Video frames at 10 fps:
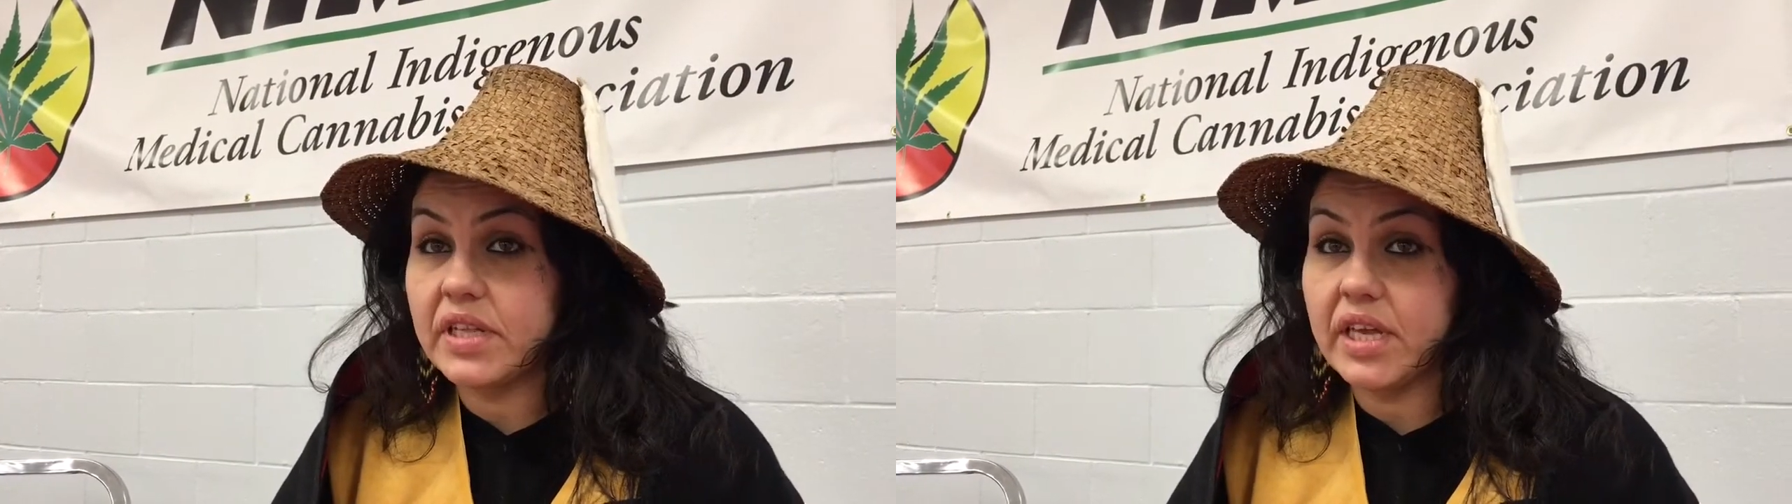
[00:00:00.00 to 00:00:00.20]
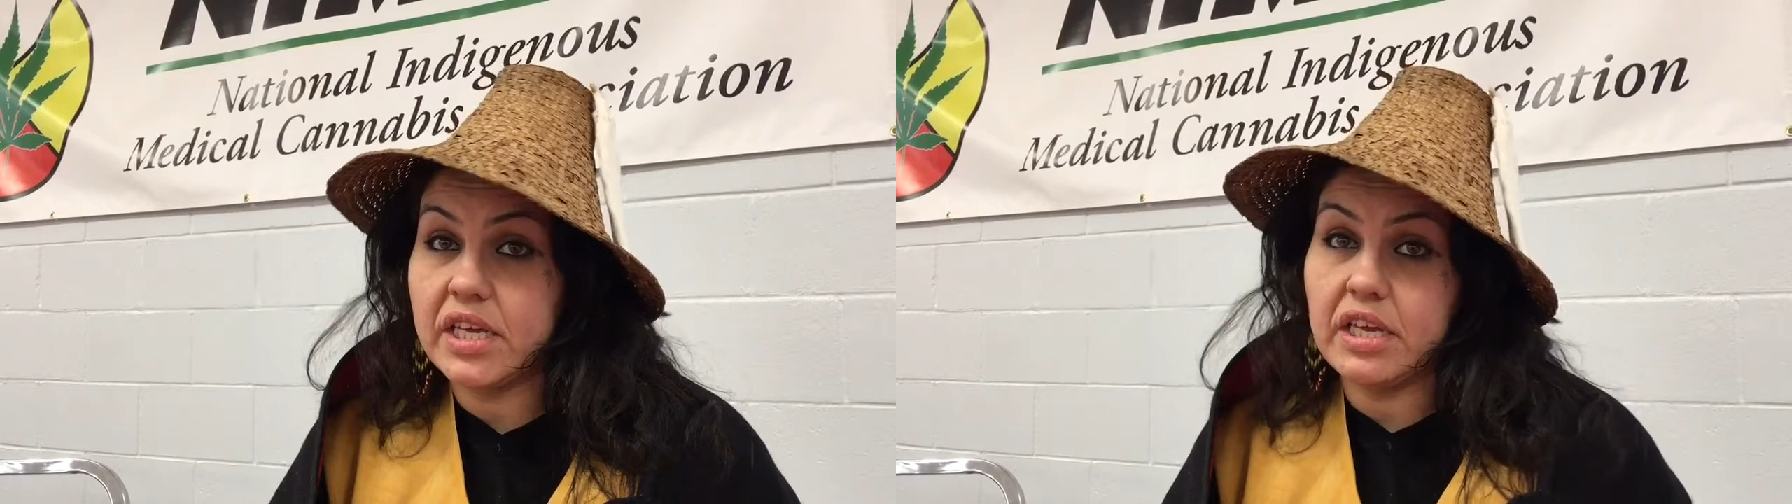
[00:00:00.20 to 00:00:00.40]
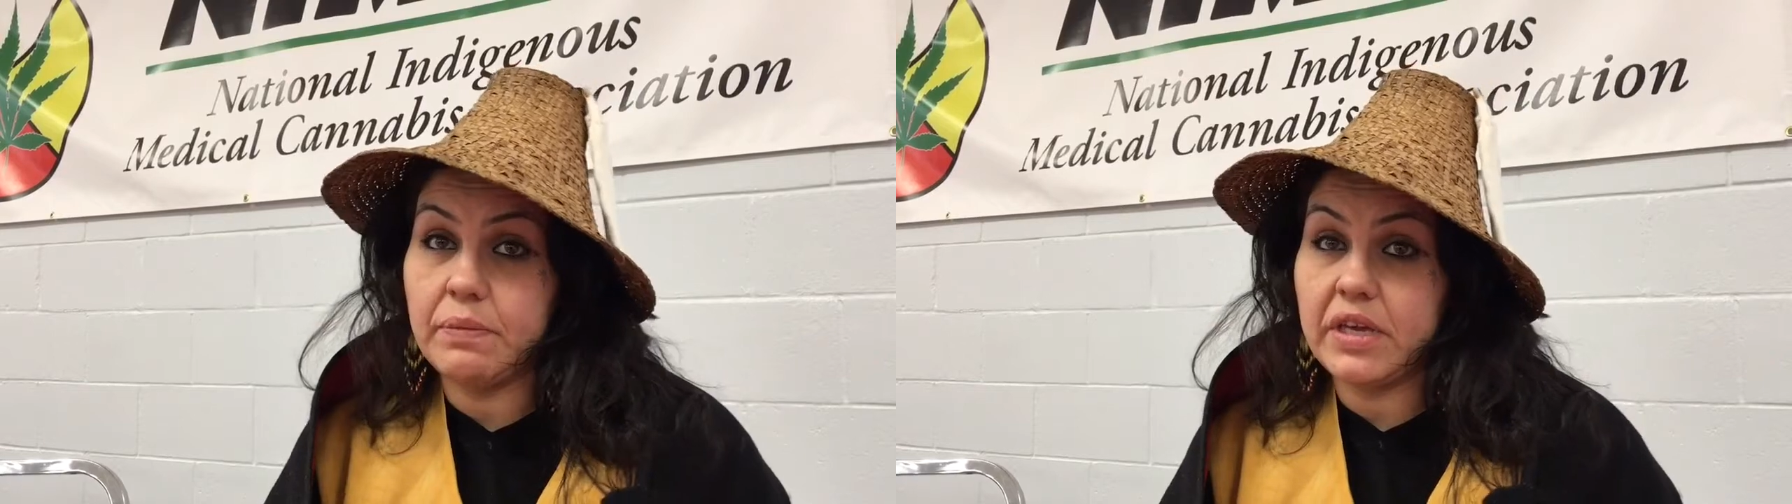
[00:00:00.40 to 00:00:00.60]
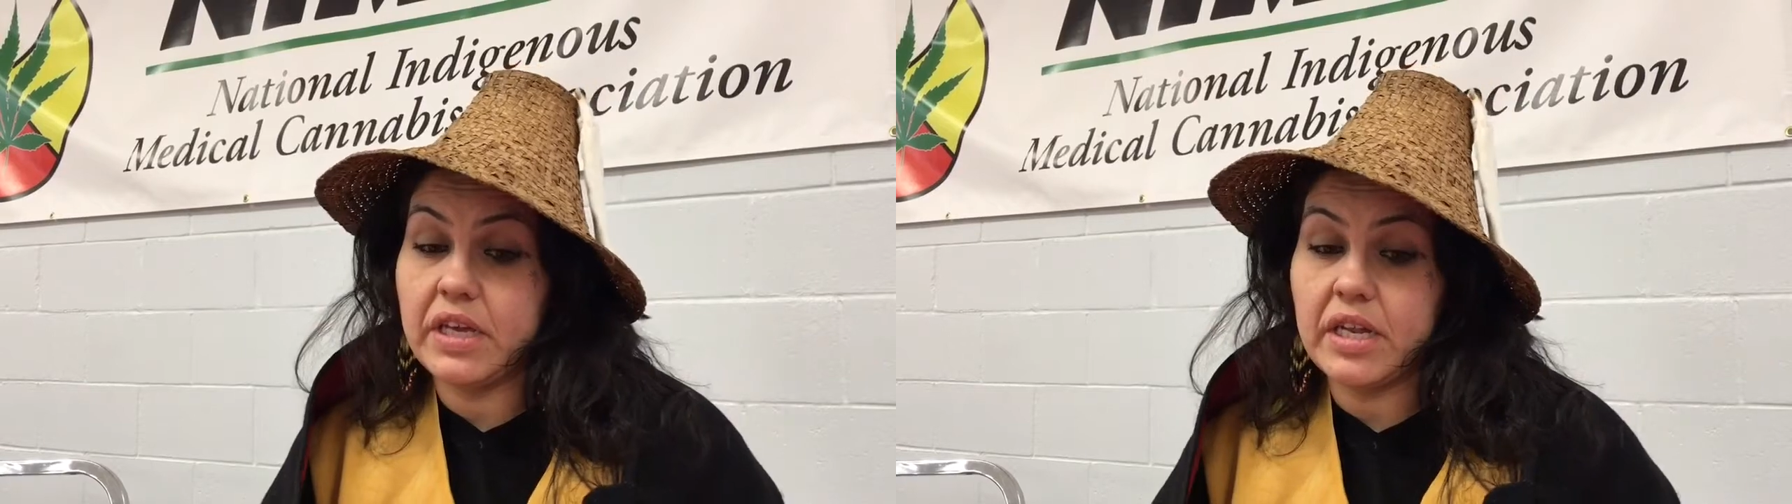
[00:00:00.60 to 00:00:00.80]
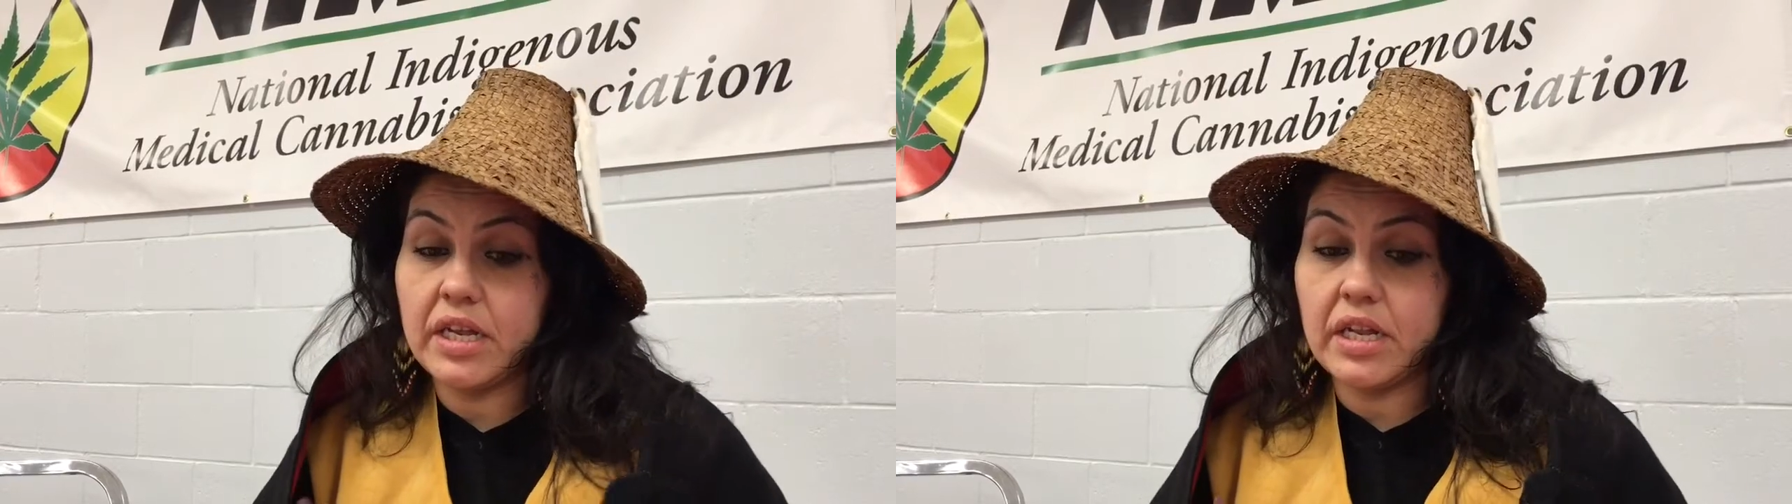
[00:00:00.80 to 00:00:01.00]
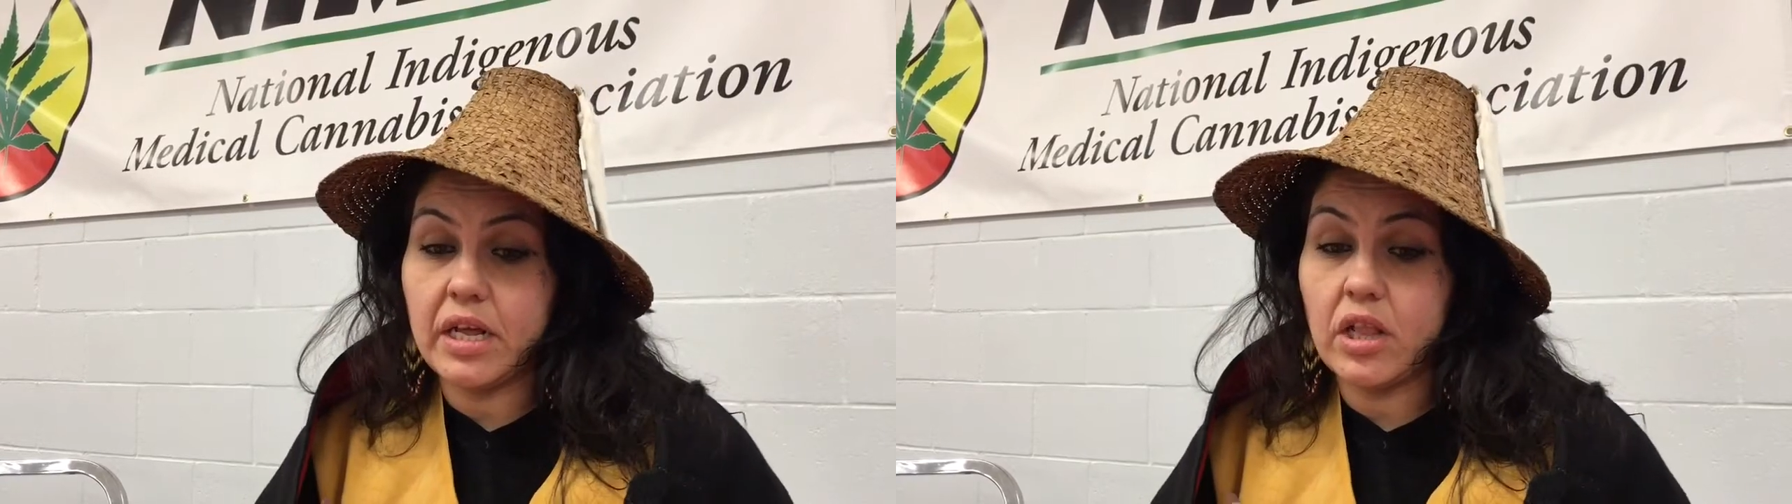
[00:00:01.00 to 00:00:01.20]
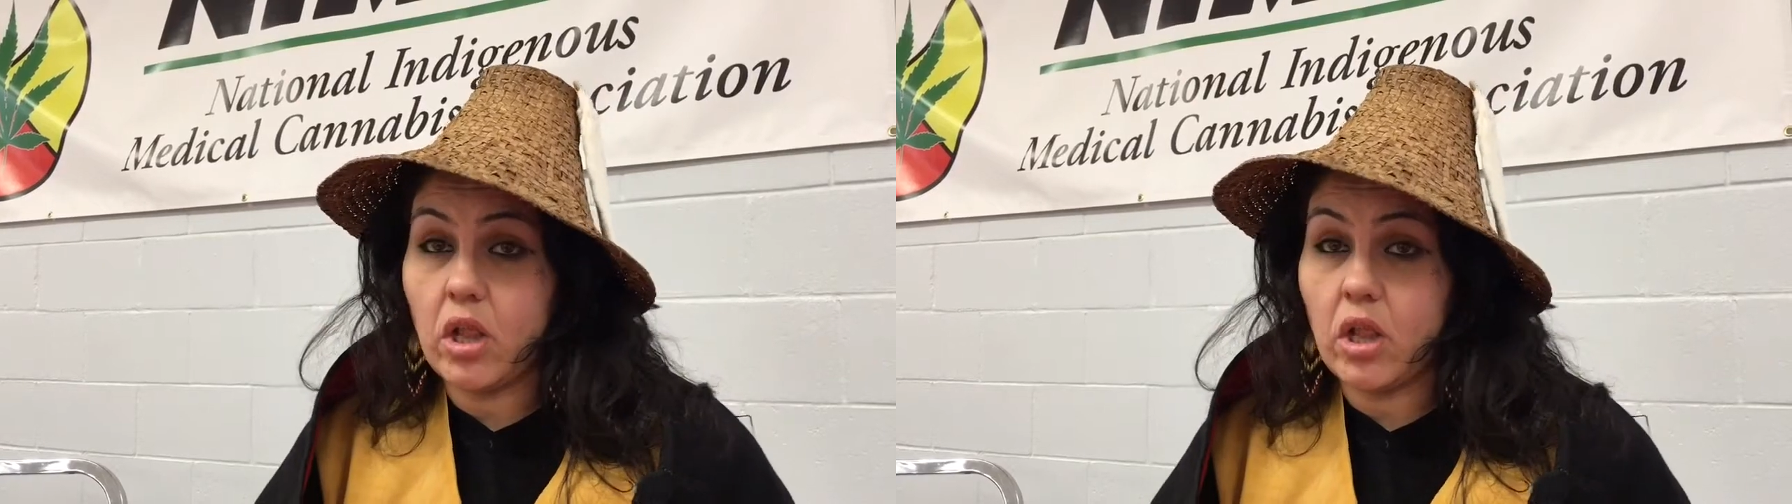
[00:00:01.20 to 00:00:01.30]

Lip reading: like keeping it in a